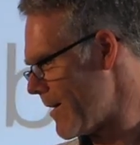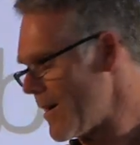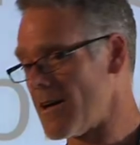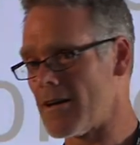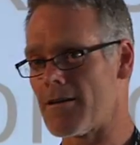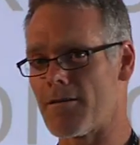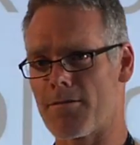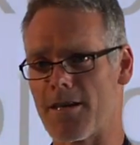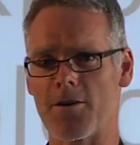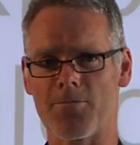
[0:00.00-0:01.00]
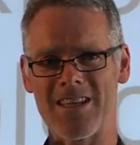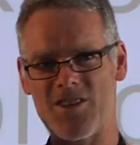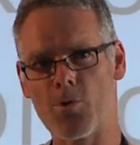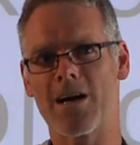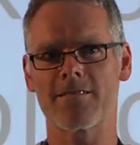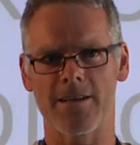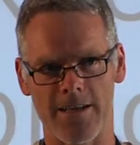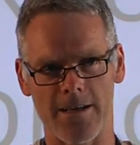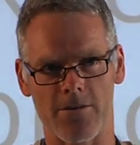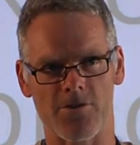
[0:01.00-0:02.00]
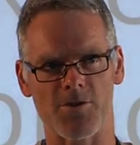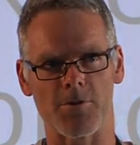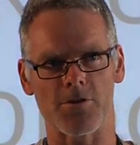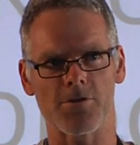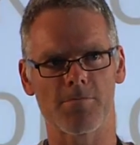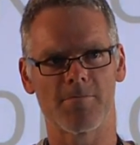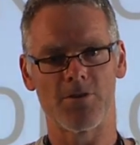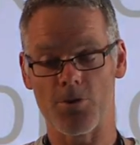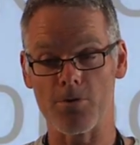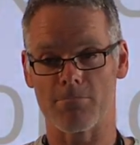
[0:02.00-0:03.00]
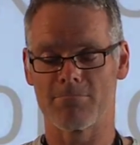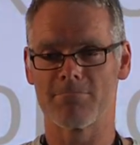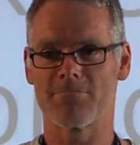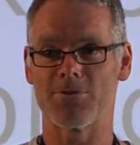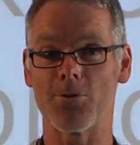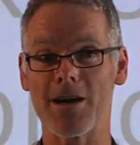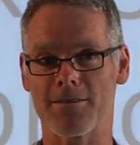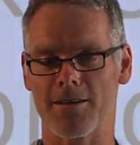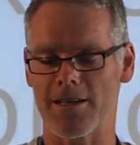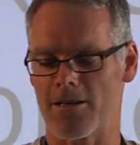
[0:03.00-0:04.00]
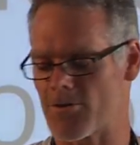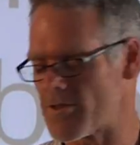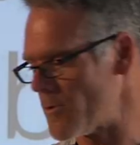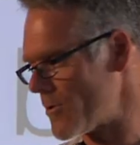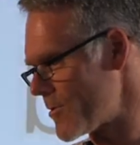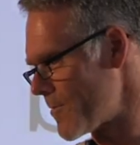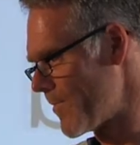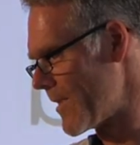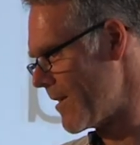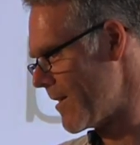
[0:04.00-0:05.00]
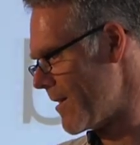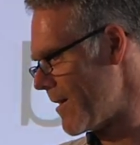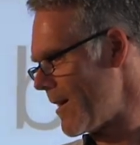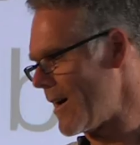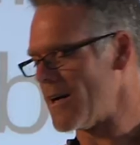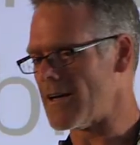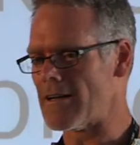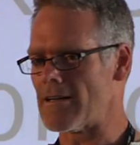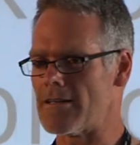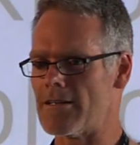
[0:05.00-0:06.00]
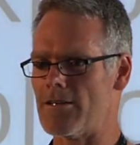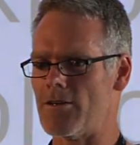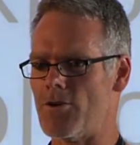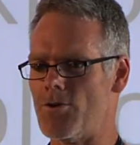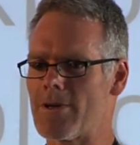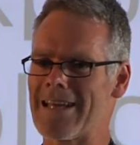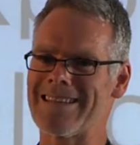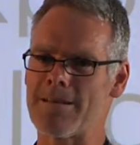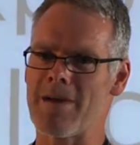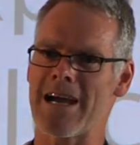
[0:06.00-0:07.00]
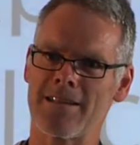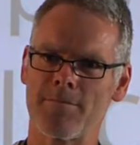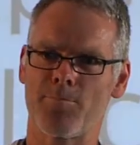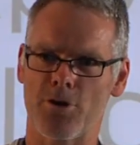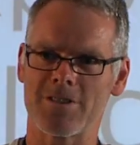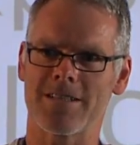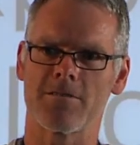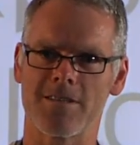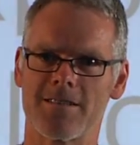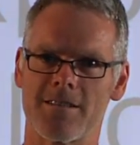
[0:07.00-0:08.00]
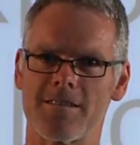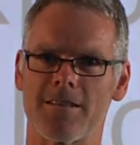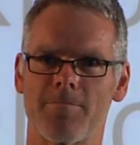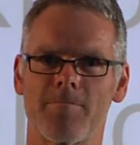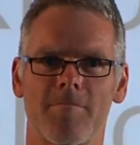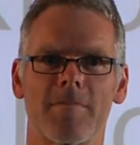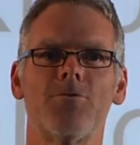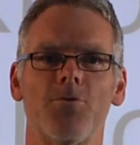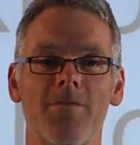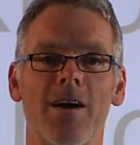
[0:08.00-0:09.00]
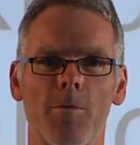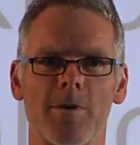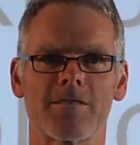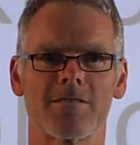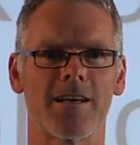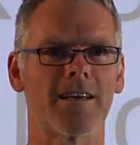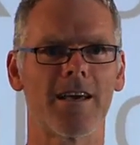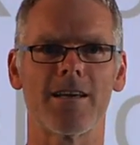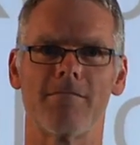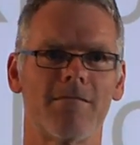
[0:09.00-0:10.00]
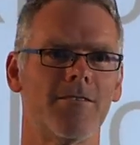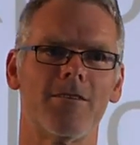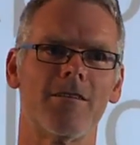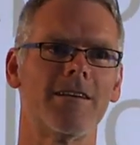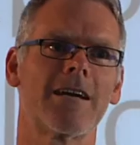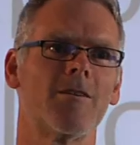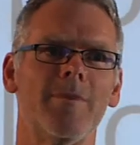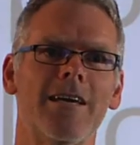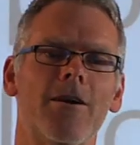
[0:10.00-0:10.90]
Uh, think of it, you are technical contributors. You, you are technical contributors. Uh, you can demand project consistency to developers. Say, hey, you know, it cannot be.